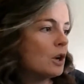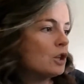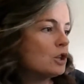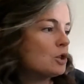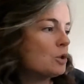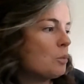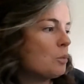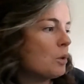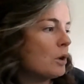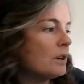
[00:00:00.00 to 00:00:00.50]

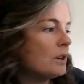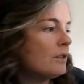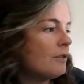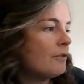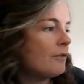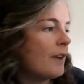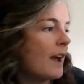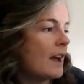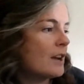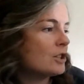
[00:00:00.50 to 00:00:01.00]
toward
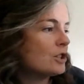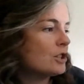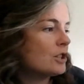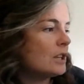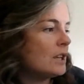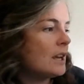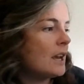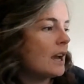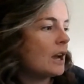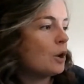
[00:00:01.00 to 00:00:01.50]

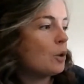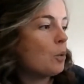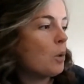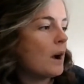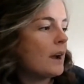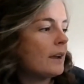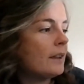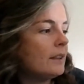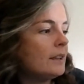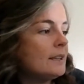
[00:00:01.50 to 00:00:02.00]
Vashti and
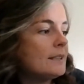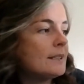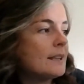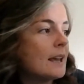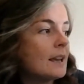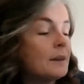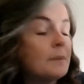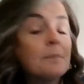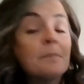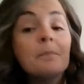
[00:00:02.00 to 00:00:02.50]
quietly
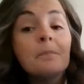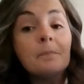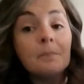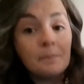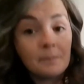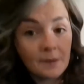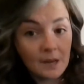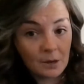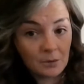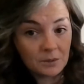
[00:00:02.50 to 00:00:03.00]
said,
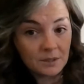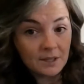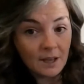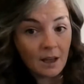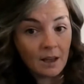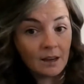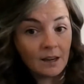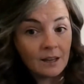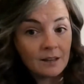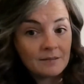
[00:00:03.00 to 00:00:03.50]
now
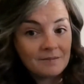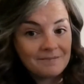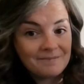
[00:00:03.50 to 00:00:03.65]
sign it.